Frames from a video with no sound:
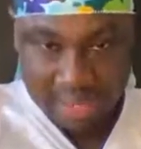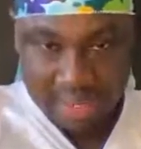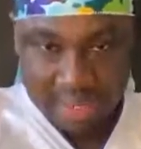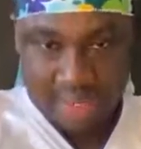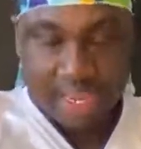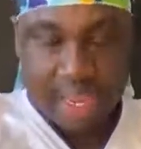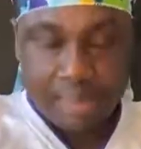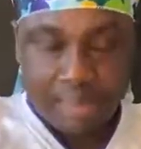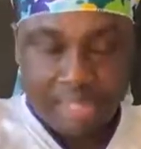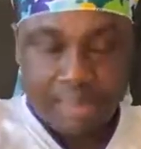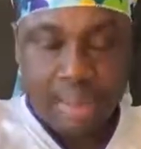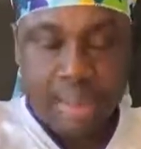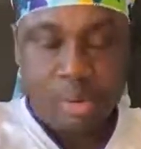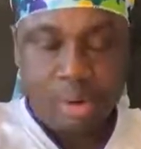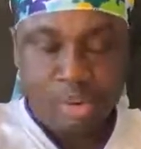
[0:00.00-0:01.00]
a bit
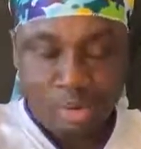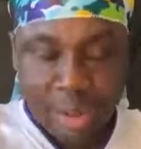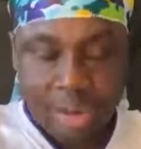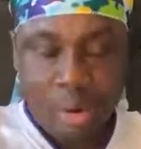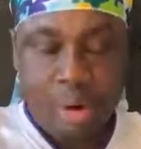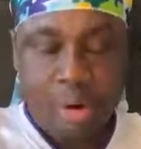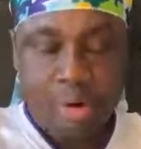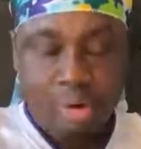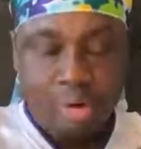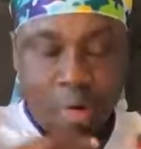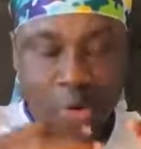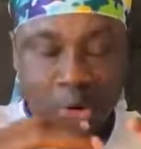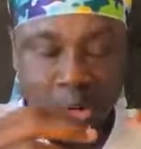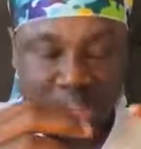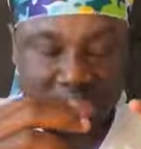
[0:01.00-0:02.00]
when I worry
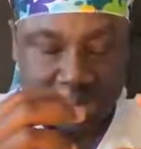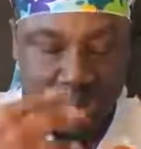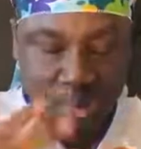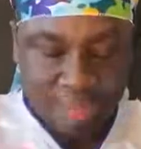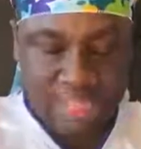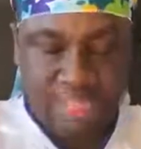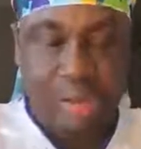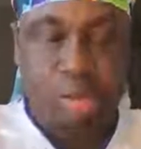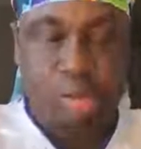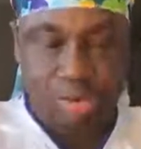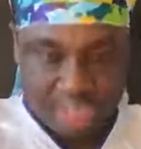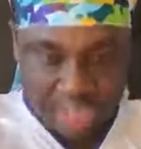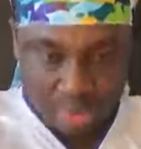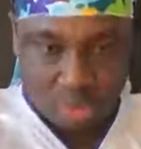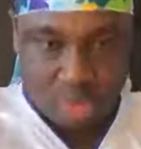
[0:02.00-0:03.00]
what my register would be,
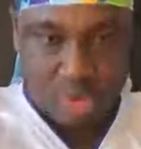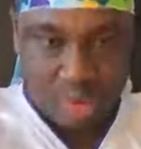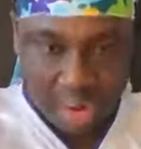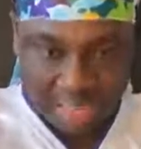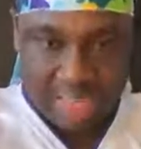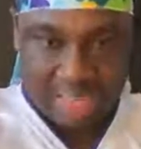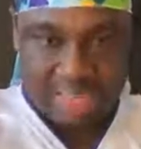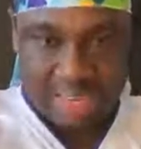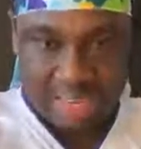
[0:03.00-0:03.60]
Mono, at us here.